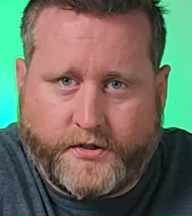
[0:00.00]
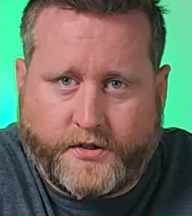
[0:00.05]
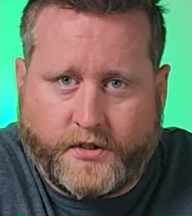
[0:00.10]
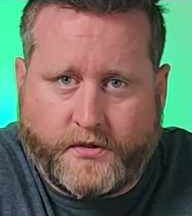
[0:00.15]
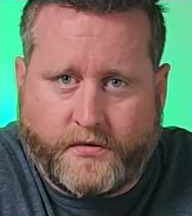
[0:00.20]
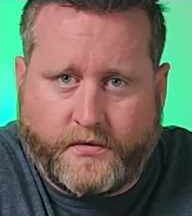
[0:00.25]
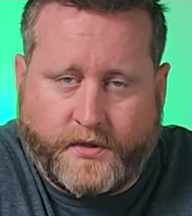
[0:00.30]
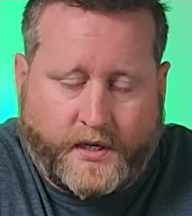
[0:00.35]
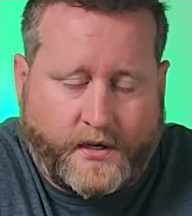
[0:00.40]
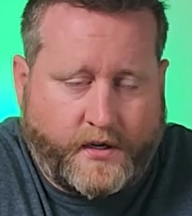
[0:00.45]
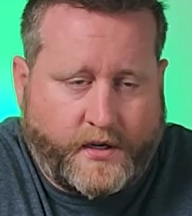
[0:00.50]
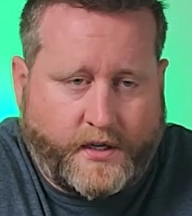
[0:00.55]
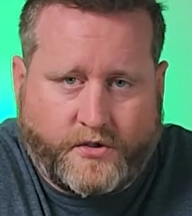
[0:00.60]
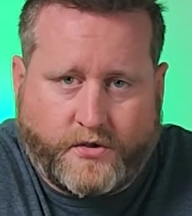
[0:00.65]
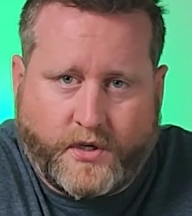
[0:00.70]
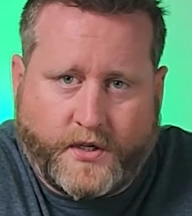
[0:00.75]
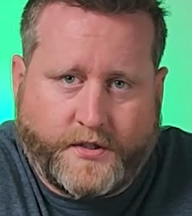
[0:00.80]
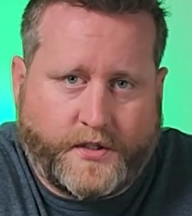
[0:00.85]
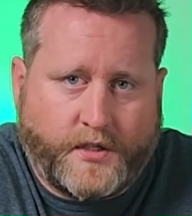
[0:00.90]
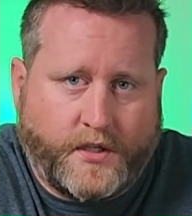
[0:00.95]
you. They're
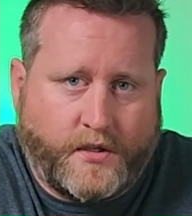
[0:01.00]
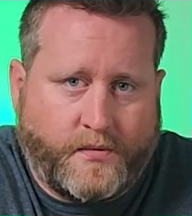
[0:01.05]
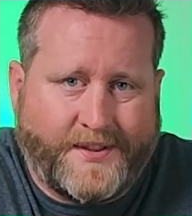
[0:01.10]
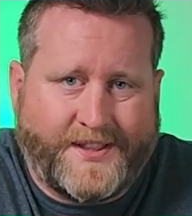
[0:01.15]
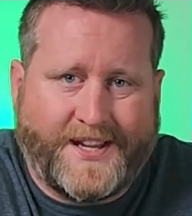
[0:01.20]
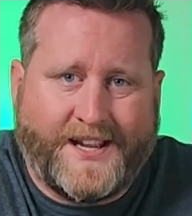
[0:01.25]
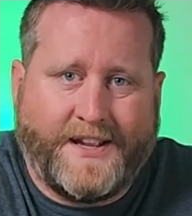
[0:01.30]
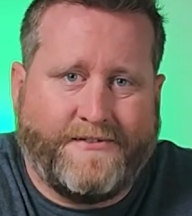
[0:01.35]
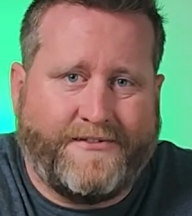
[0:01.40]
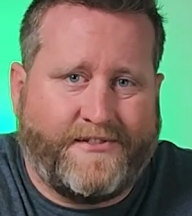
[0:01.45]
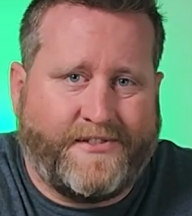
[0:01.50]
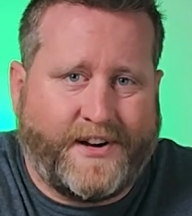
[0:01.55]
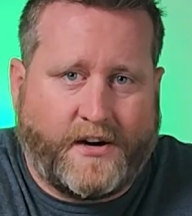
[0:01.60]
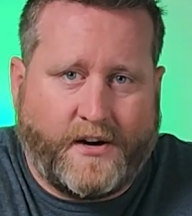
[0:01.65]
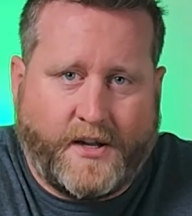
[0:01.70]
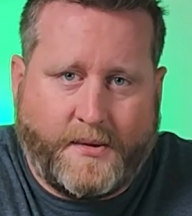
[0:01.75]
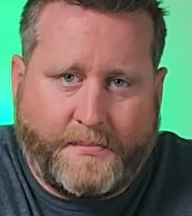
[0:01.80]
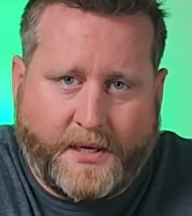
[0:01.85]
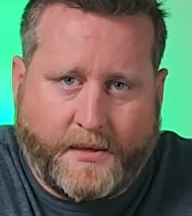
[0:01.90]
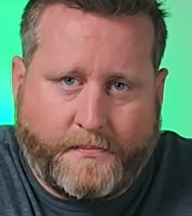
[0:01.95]
entrusting you with a
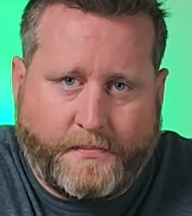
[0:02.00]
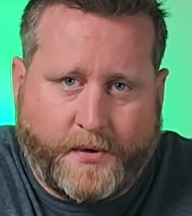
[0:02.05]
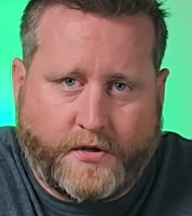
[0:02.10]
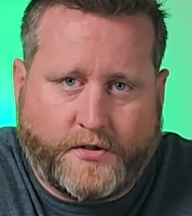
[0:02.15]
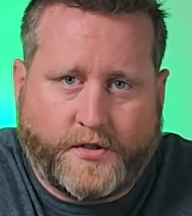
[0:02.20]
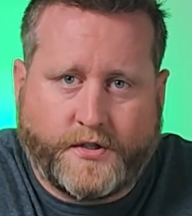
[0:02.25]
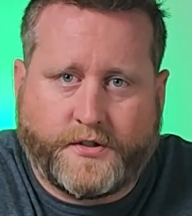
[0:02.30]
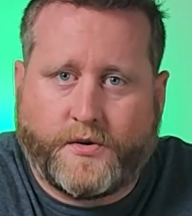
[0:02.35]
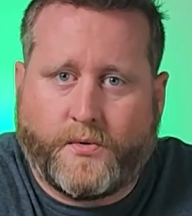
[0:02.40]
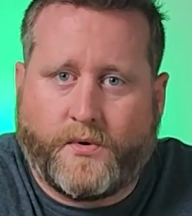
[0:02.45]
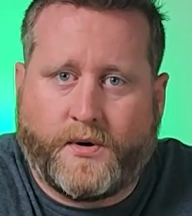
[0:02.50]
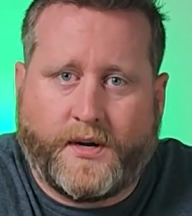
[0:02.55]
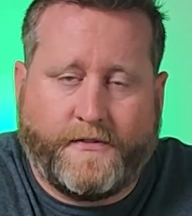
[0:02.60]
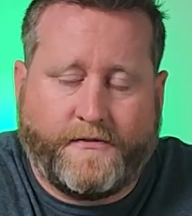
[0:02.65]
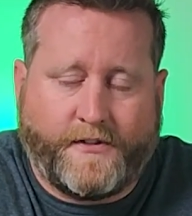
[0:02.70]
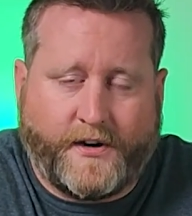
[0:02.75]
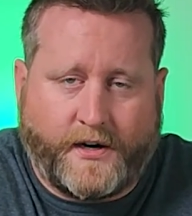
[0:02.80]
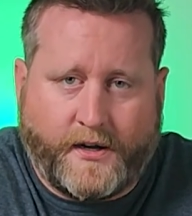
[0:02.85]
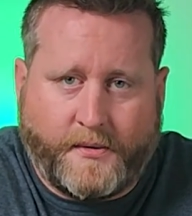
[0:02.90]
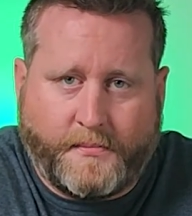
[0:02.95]
very big purchase or a
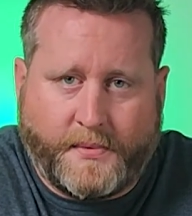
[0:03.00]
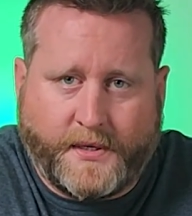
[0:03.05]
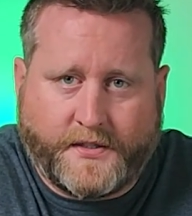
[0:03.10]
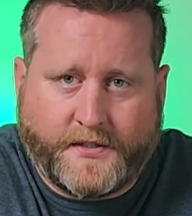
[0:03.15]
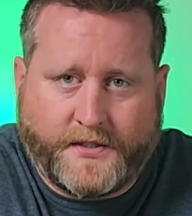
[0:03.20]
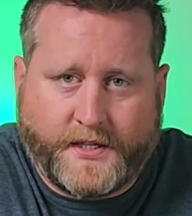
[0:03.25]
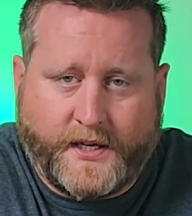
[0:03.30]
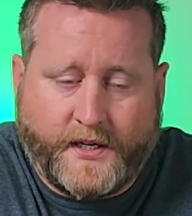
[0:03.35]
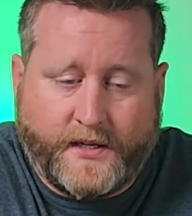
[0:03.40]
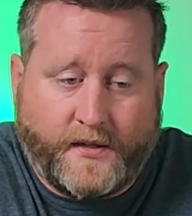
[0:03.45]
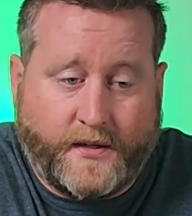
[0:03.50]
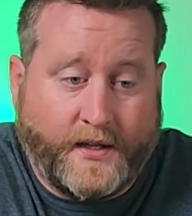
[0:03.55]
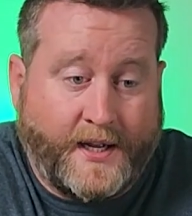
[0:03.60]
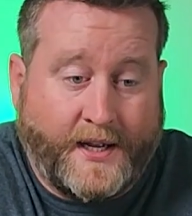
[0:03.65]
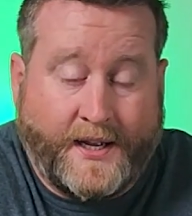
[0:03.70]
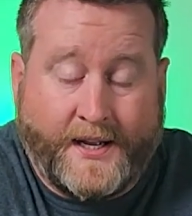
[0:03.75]
very big sale.